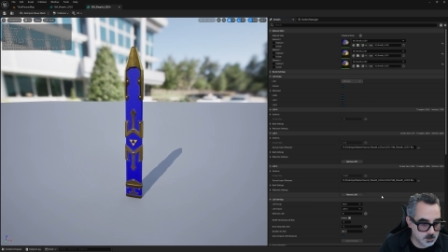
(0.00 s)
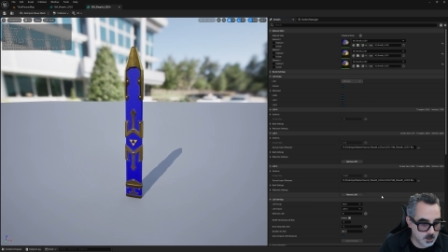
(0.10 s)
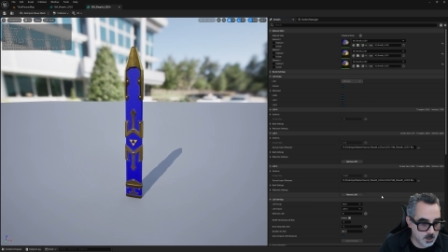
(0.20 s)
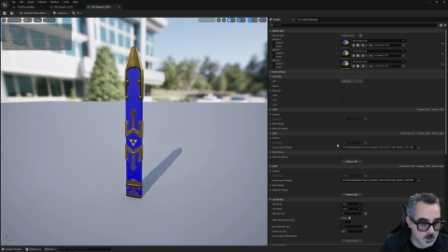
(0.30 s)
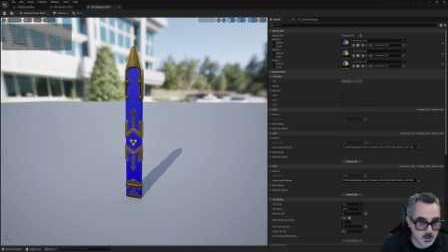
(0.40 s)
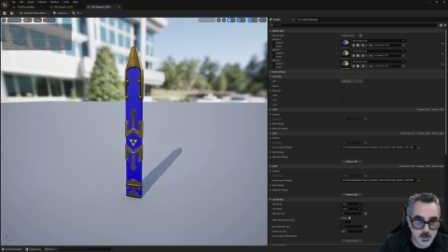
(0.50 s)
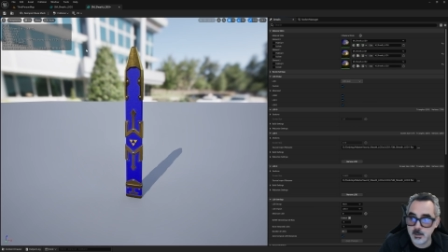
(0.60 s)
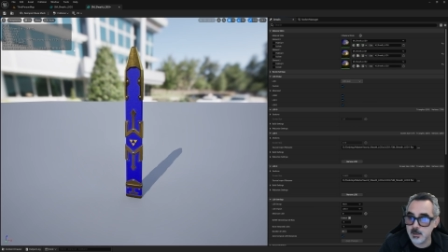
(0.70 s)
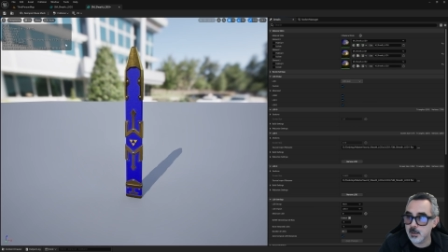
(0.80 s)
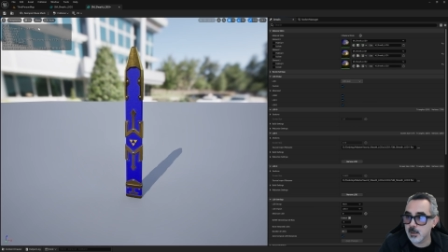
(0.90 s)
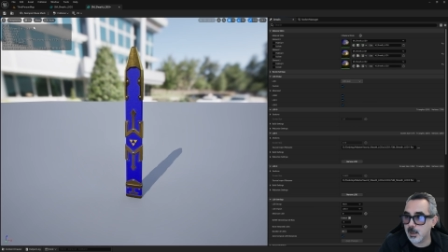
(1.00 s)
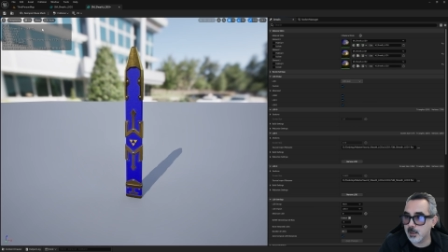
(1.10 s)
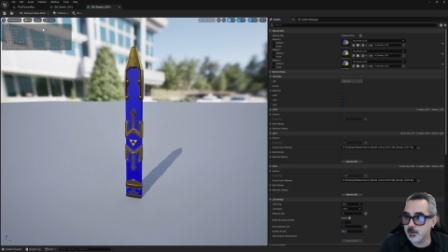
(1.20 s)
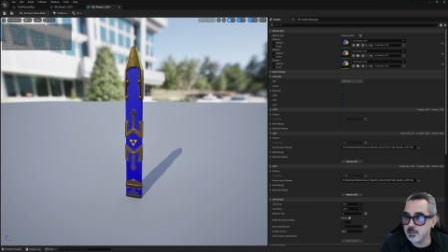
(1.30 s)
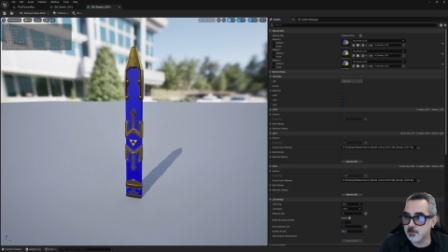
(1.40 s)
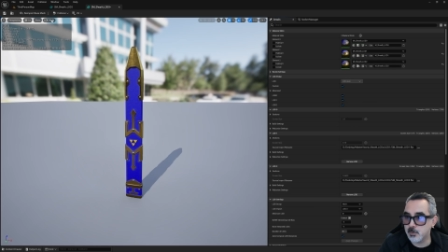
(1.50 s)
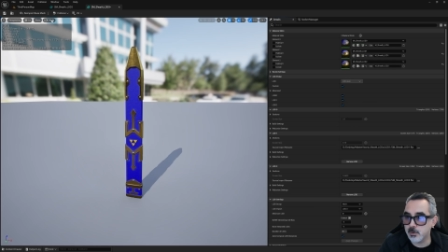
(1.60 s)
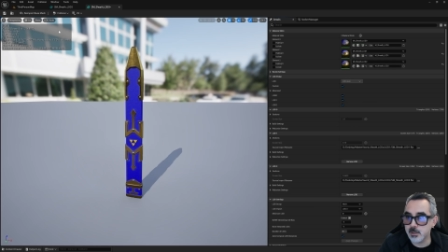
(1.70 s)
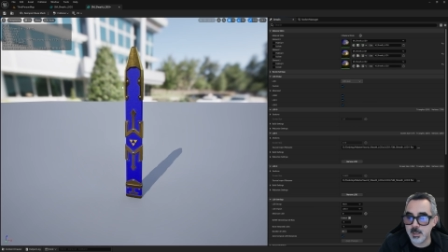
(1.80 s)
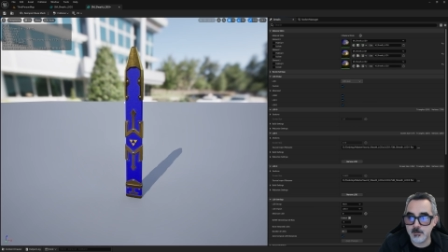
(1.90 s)
And at this
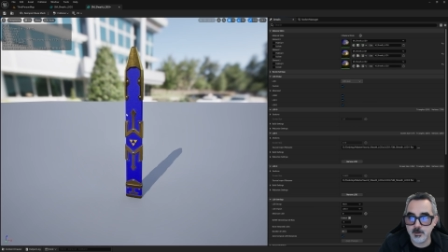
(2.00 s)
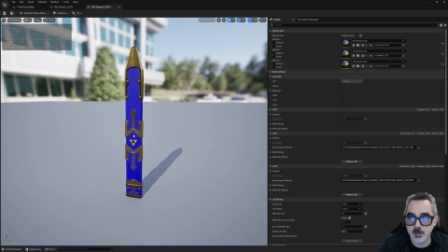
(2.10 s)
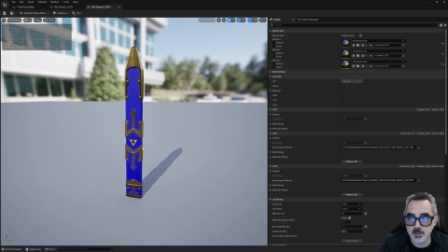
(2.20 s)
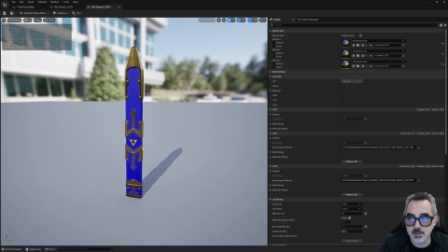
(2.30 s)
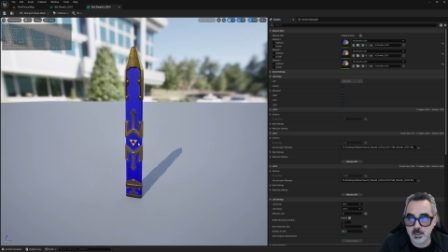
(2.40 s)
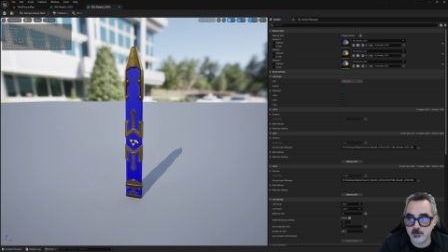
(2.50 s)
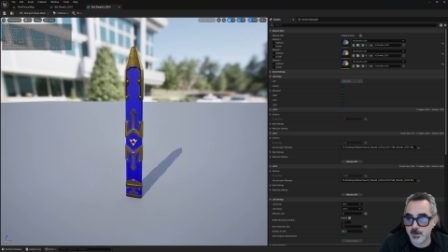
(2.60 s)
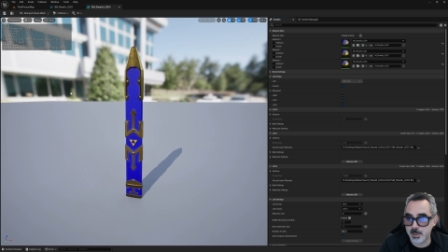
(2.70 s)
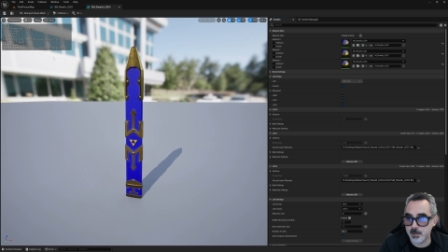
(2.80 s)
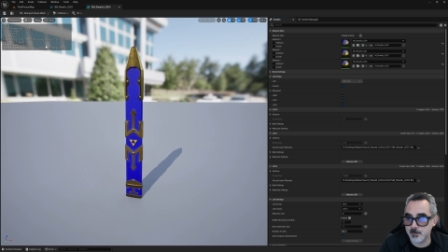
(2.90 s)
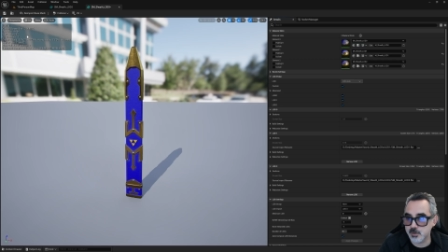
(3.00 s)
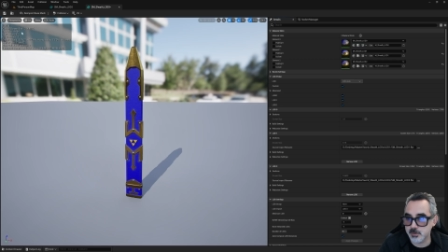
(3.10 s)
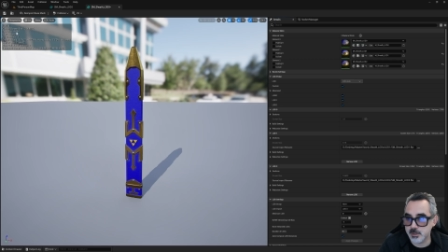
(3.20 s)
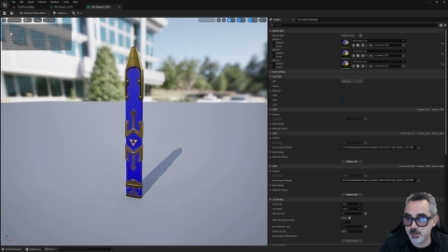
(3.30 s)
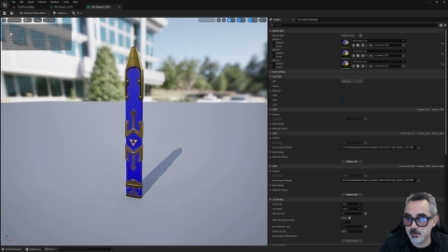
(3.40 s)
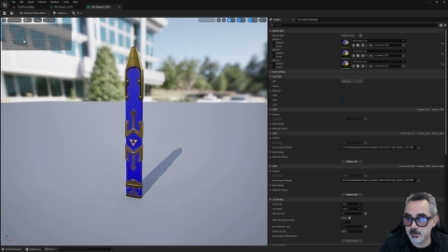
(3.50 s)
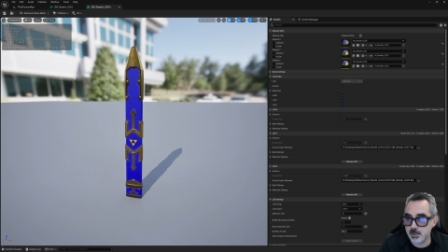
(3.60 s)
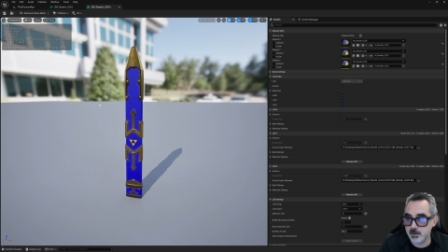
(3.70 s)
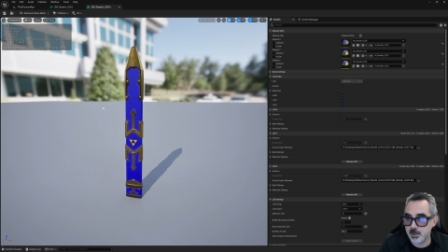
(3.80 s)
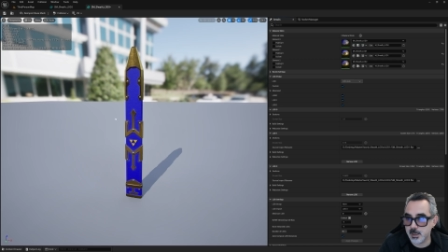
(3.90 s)
point, everything is automatic. So take a look at
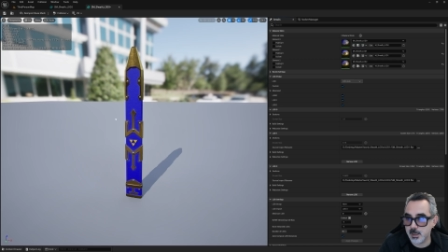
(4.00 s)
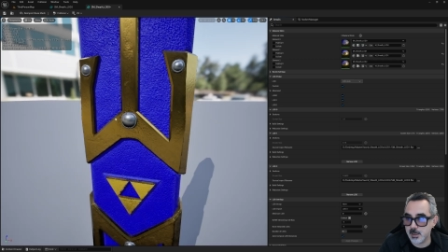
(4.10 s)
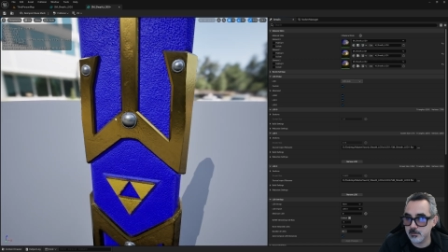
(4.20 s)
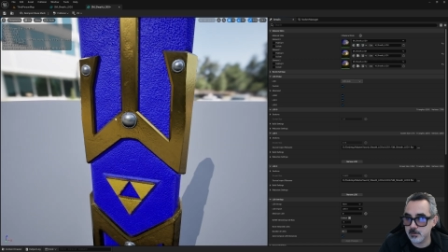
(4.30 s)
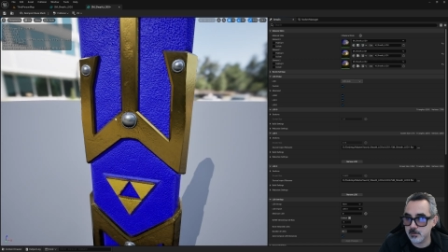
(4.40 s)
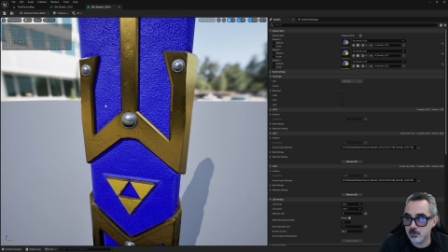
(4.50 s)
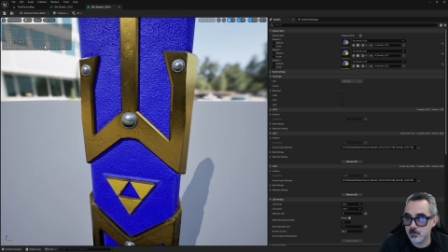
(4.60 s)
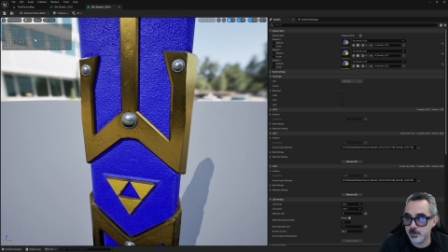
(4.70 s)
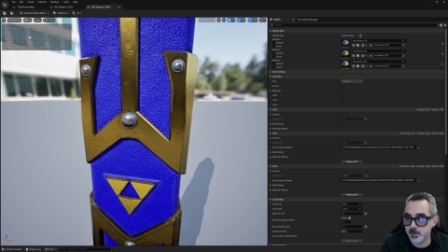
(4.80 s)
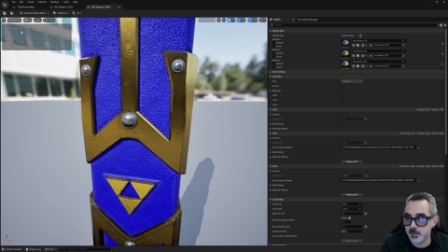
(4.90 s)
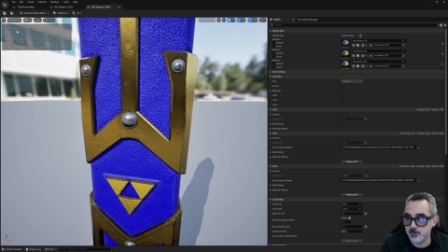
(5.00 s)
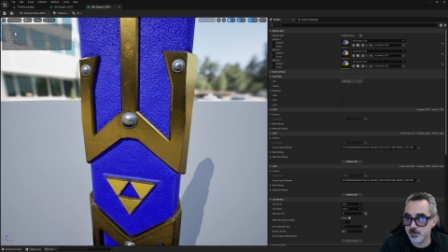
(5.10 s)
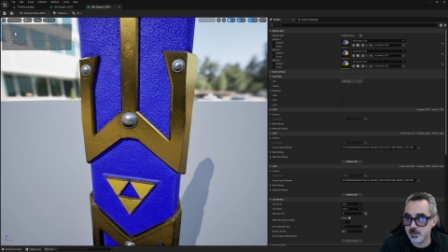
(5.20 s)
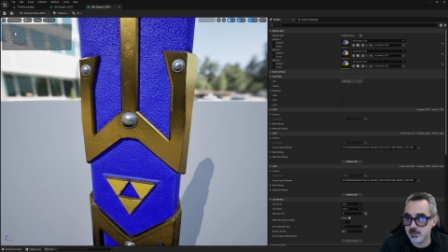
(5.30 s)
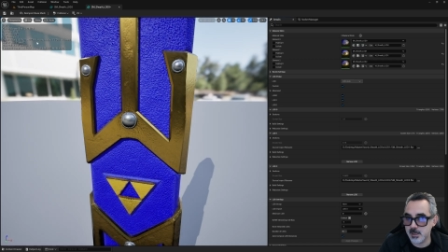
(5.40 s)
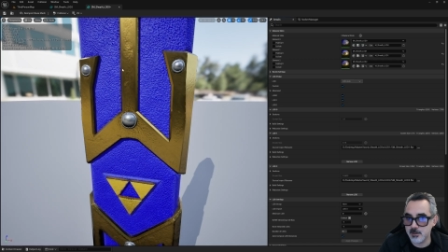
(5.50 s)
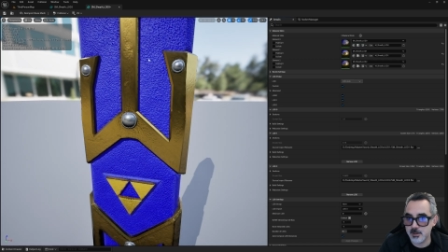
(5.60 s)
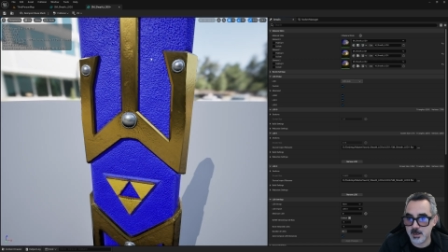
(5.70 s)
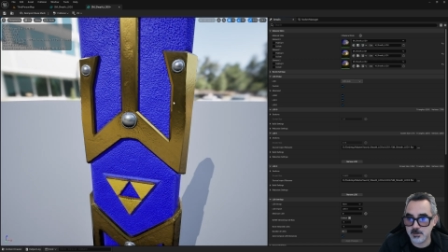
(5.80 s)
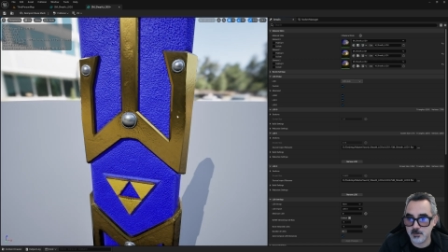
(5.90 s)
the count over here. It's
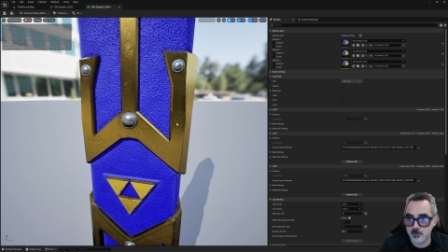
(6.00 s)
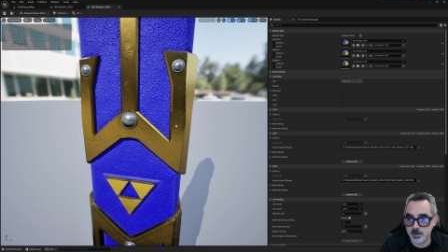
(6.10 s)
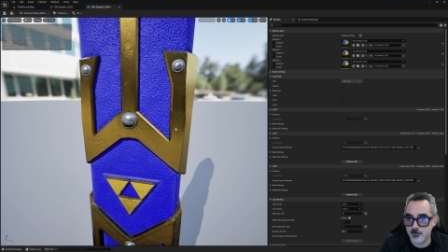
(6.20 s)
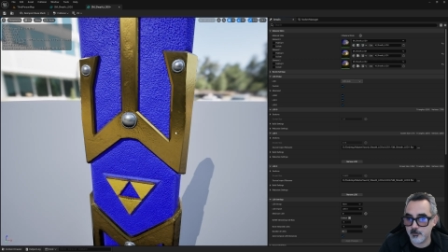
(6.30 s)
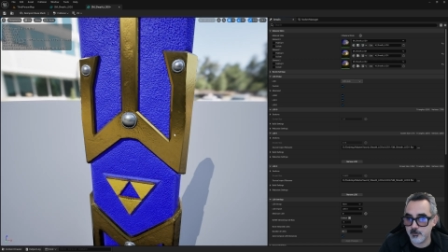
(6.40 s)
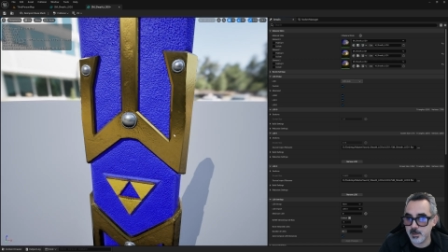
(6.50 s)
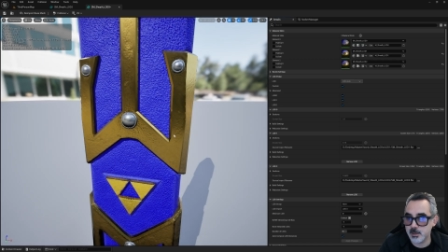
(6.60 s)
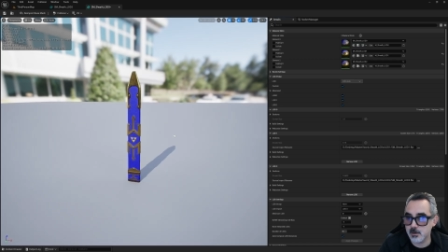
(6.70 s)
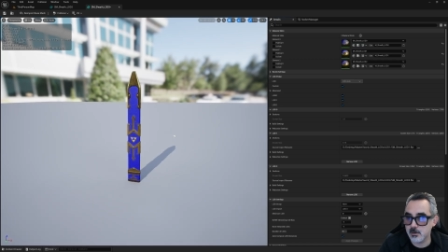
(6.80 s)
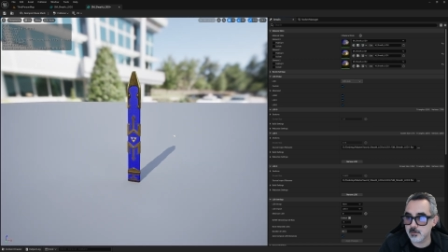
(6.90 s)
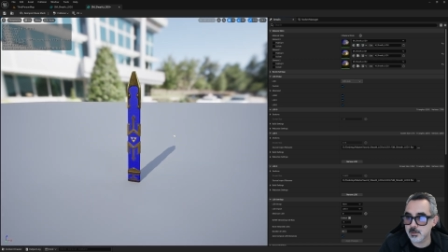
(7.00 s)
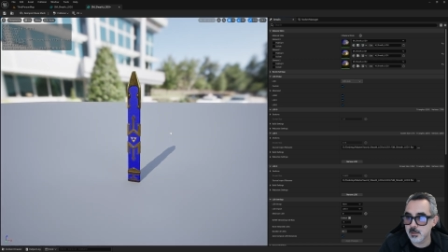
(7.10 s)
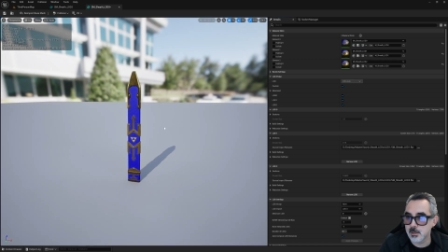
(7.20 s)
8,000, which I'm really close.